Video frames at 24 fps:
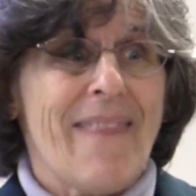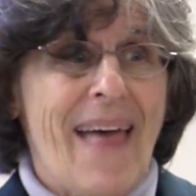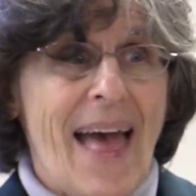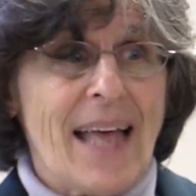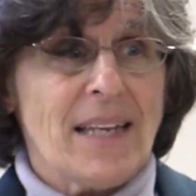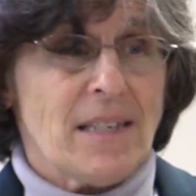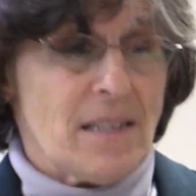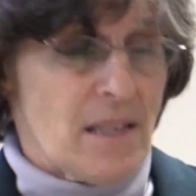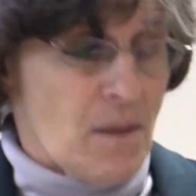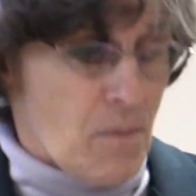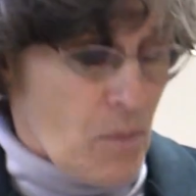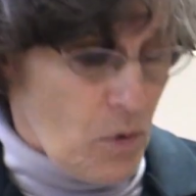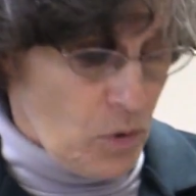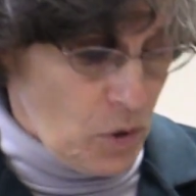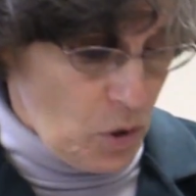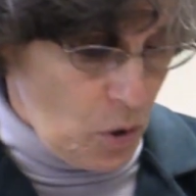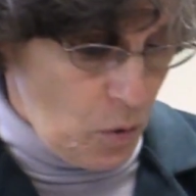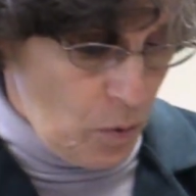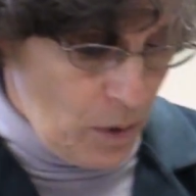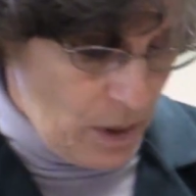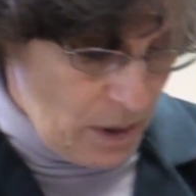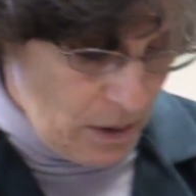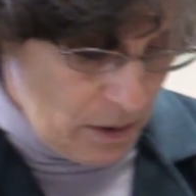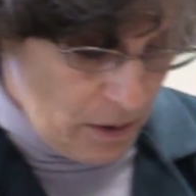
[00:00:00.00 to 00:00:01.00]
that's the most
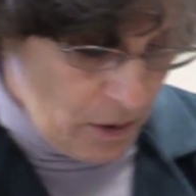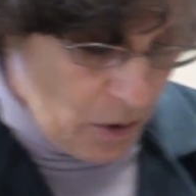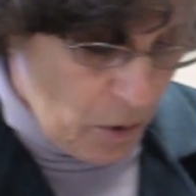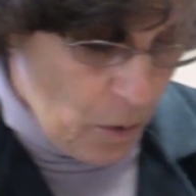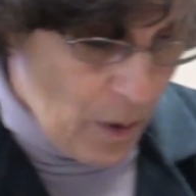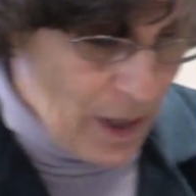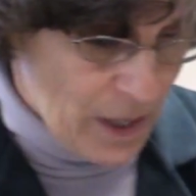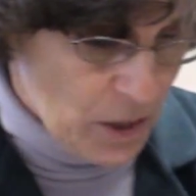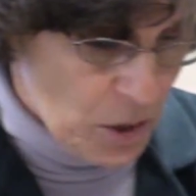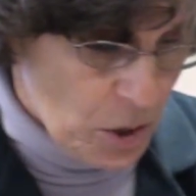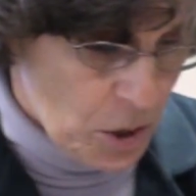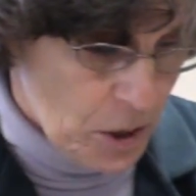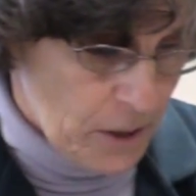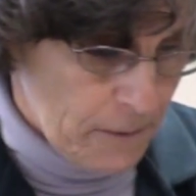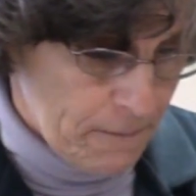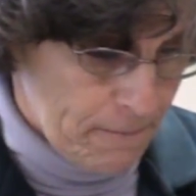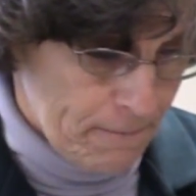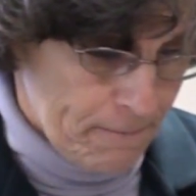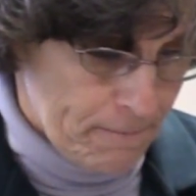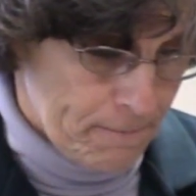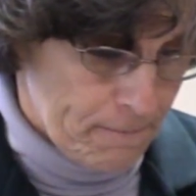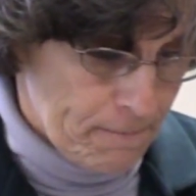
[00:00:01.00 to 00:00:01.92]
critical question.